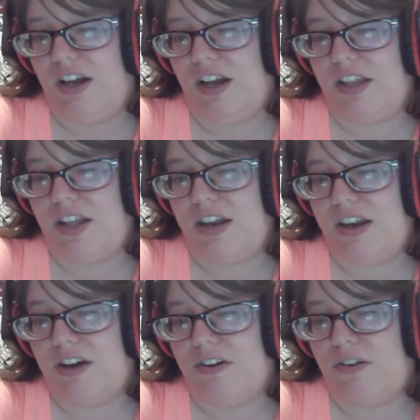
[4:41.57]
and that he
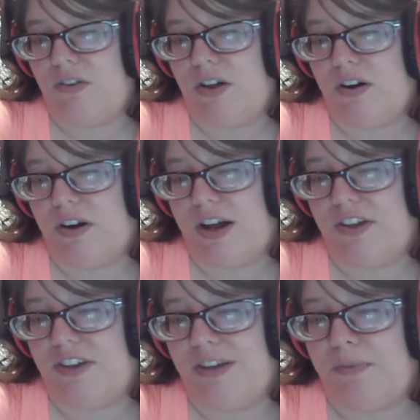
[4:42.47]
now no longer
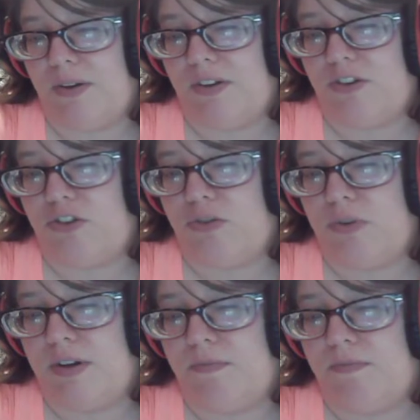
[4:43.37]
has the ability to
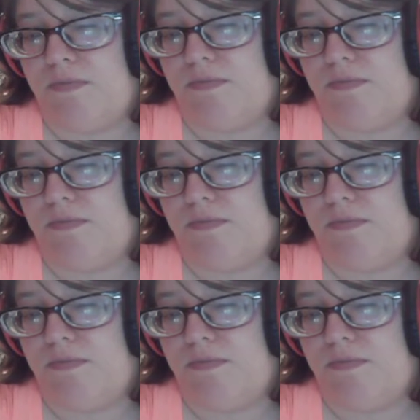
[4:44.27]
swim.